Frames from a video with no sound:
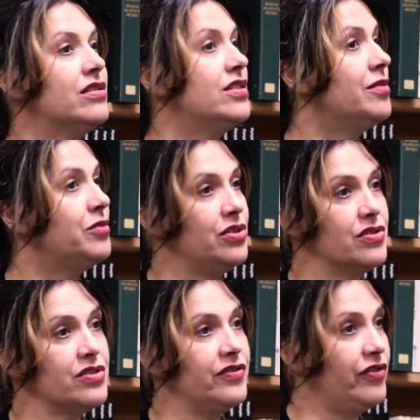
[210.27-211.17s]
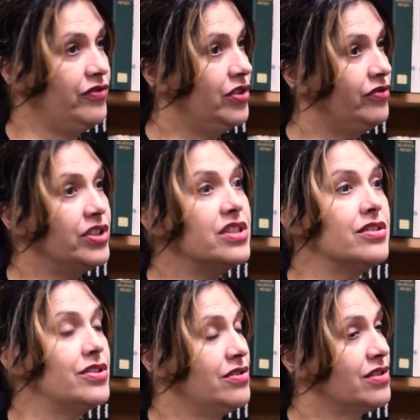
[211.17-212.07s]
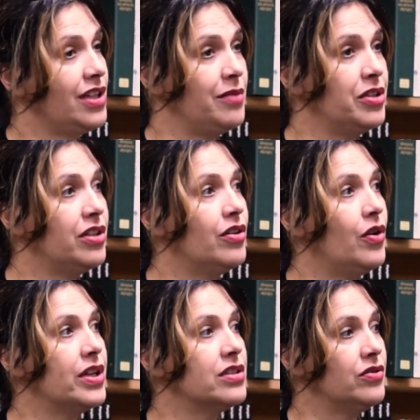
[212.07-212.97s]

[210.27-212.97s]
the number of researchers coming growing.